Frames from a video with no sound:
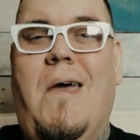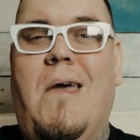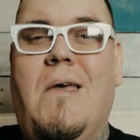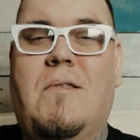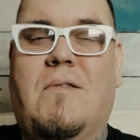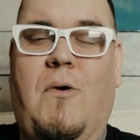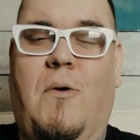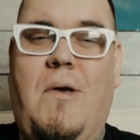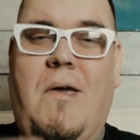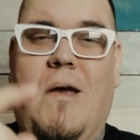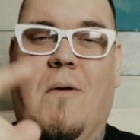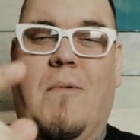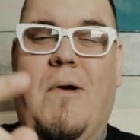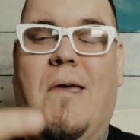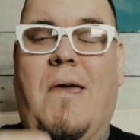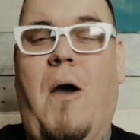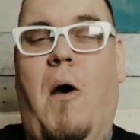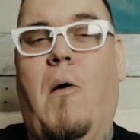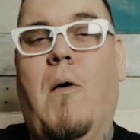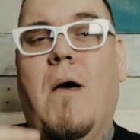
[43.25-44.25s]
So here we
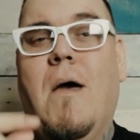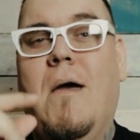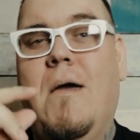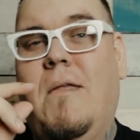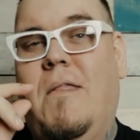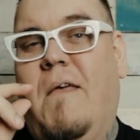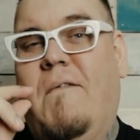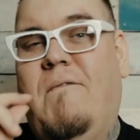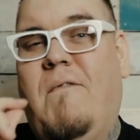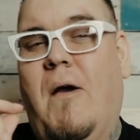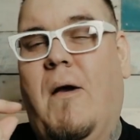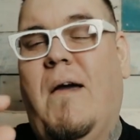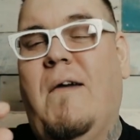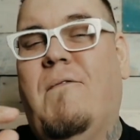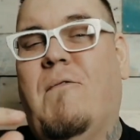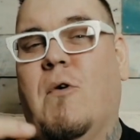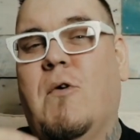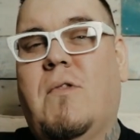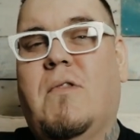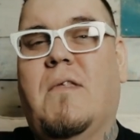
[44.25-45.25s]
go. The very
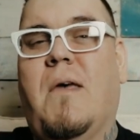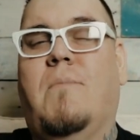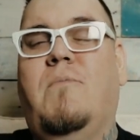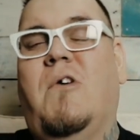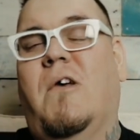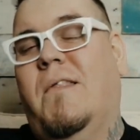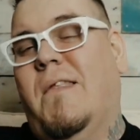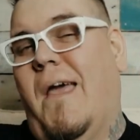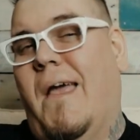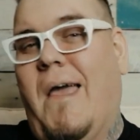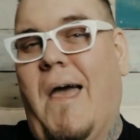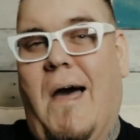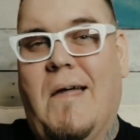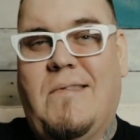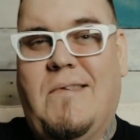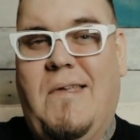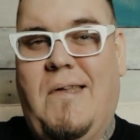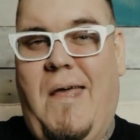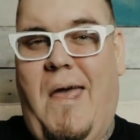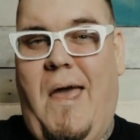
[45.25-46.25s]
first subject I
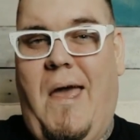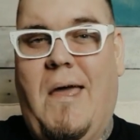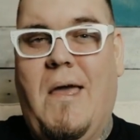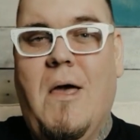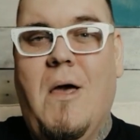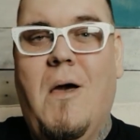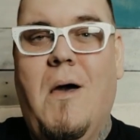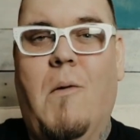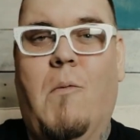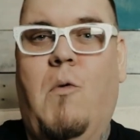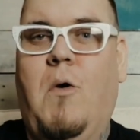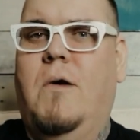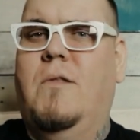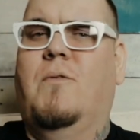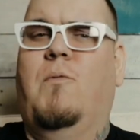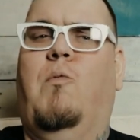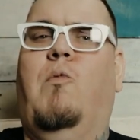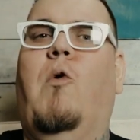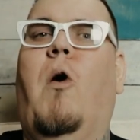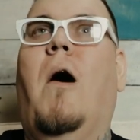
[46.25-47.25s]
got today
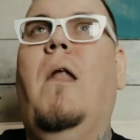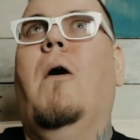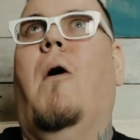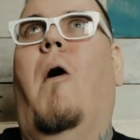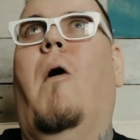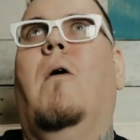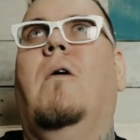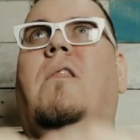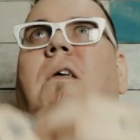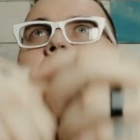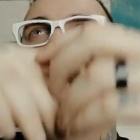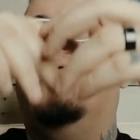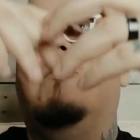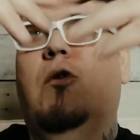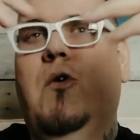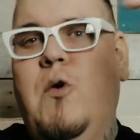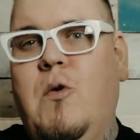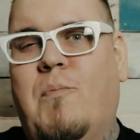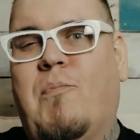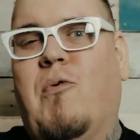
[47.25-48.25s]
was, what are the
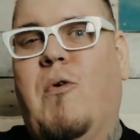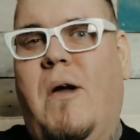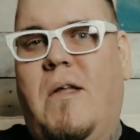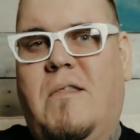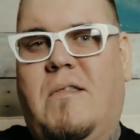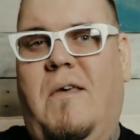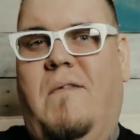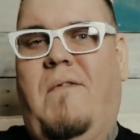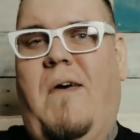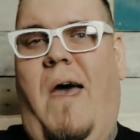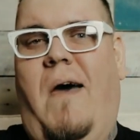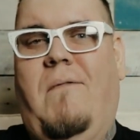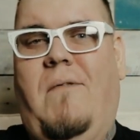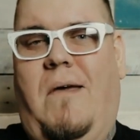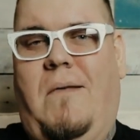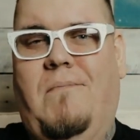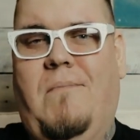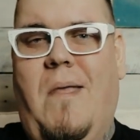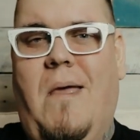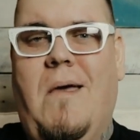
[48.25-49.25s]
blueprints of
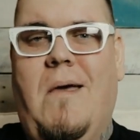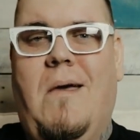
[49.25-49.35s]
heaven?